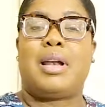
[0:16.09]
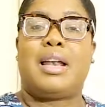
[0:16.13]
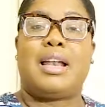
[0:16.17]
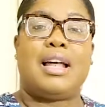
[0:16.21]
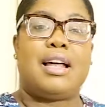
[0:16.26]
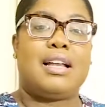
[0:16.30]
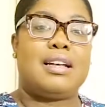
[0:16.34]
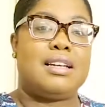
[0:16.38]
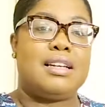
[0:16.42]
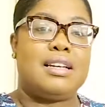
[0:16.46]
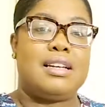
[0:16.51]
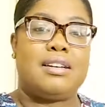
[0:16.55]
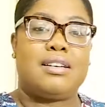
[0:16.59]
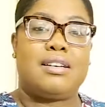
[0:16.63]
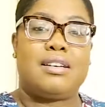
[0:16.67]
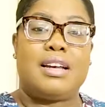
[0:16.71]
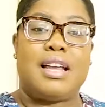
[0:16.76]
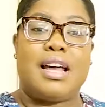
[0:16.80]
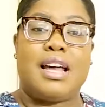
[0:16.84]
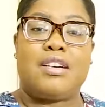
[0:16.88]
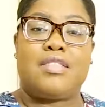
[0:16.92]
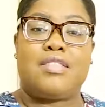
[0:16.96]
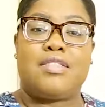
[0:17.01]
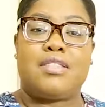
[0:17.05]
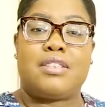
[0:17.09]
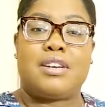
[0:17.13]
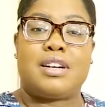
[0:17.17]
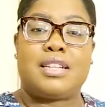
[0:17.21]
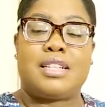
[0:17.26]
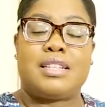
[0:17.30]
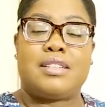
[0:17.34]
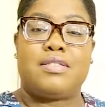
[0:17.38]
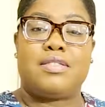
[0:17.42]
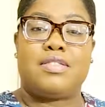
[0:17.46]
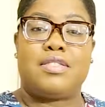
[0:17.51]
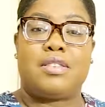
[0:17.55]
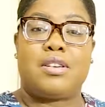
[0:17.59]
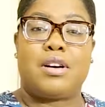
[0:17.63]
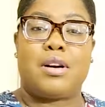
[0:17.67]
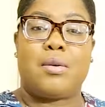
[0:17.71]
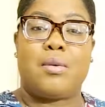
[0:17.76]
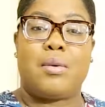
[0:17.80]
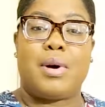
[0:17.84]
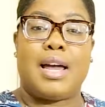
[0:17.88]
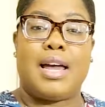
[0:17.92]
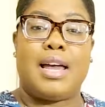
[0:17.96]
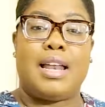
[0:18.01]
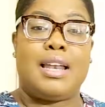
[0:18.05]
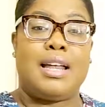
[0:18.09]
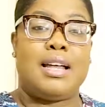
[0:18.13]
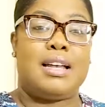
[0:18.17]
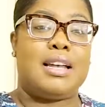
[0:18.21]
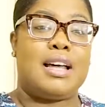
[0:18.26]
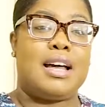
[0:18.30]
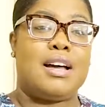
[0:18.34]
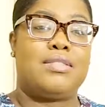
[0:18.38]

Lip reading: planned in their life for a while and